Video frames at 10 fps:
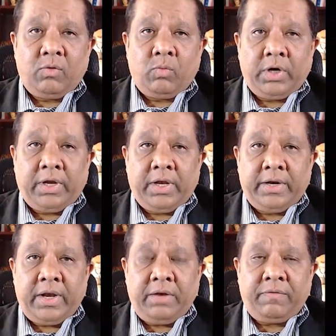one can
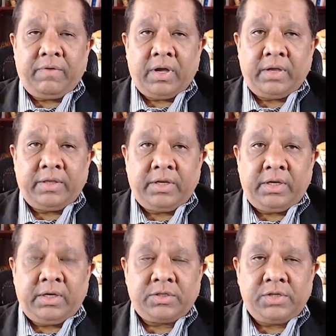identify
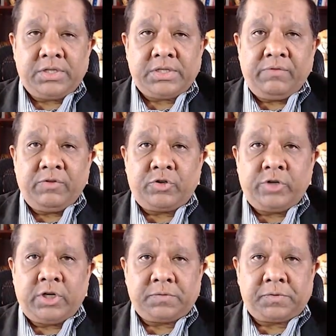the C7
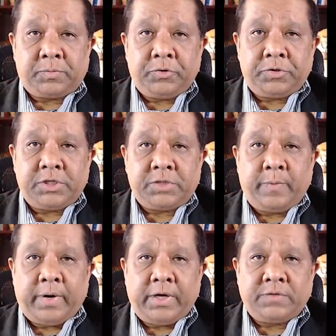transverse process
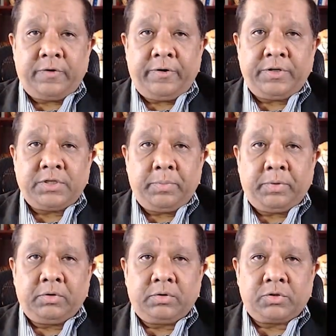by its very
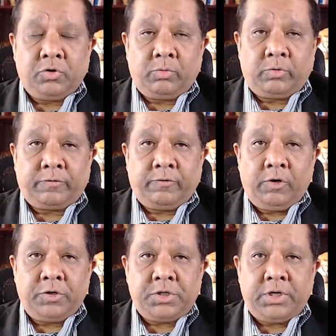typical
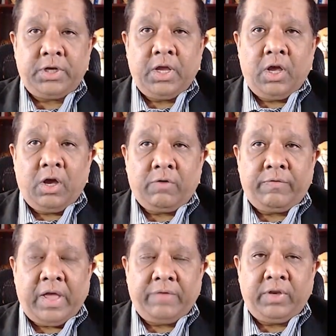sonomorphology
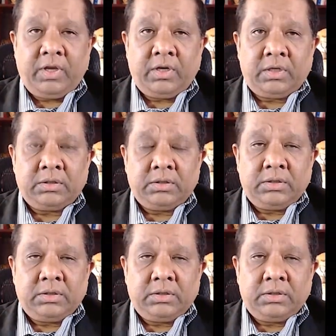of having a